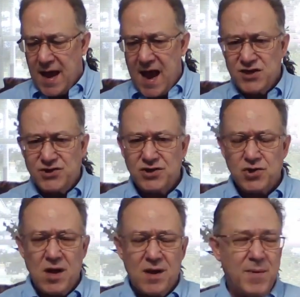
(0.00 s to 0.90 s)
Ash did
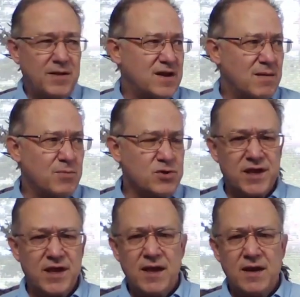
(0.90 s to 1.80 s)
talk about the numbers
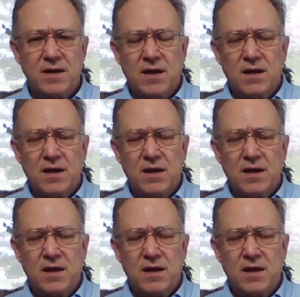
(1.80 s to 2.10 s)
again.